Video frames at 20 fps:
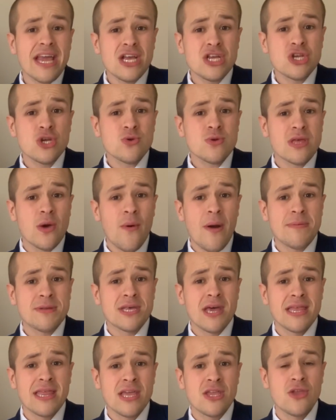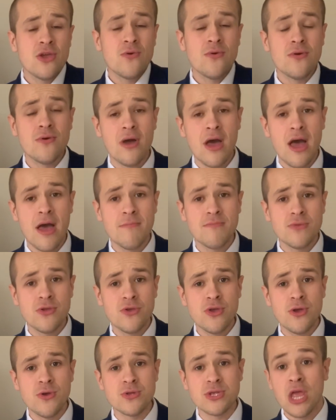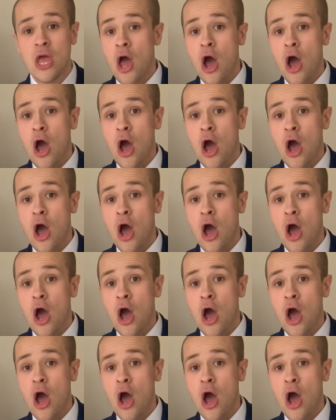issues with that website that you use?